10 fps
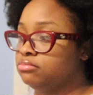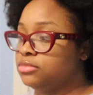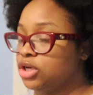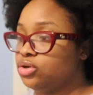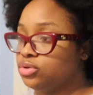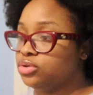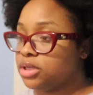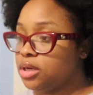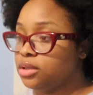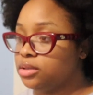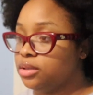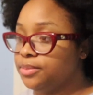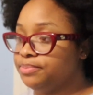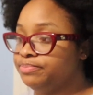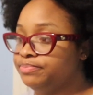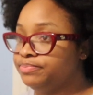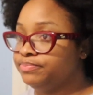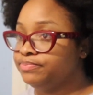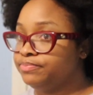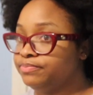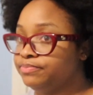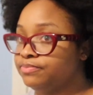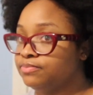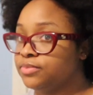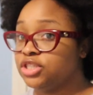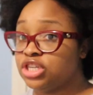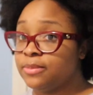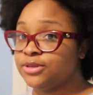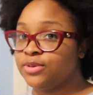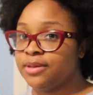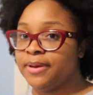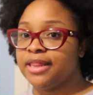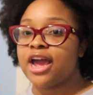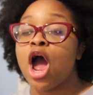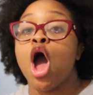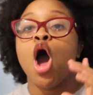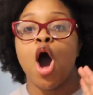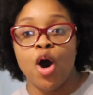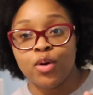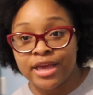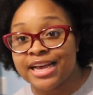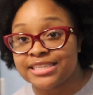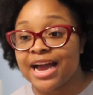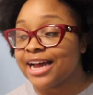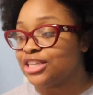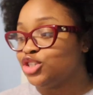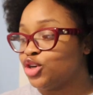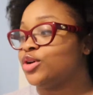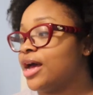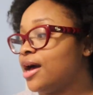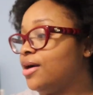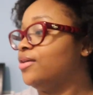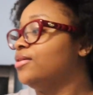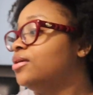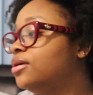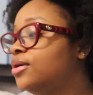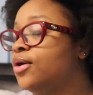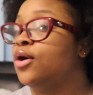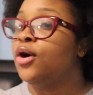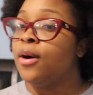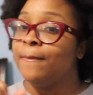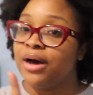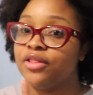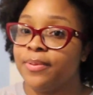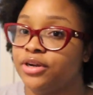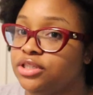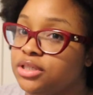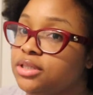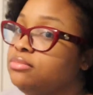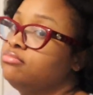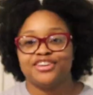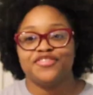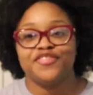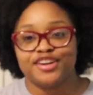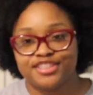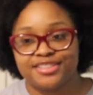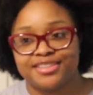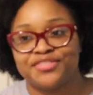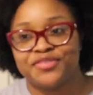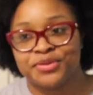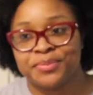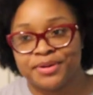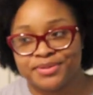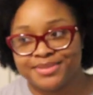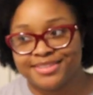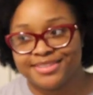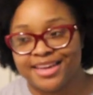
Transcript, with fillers: those um, pajamas would be there. Oh, yes. I got to show y'all my other purchase. So first and foremost,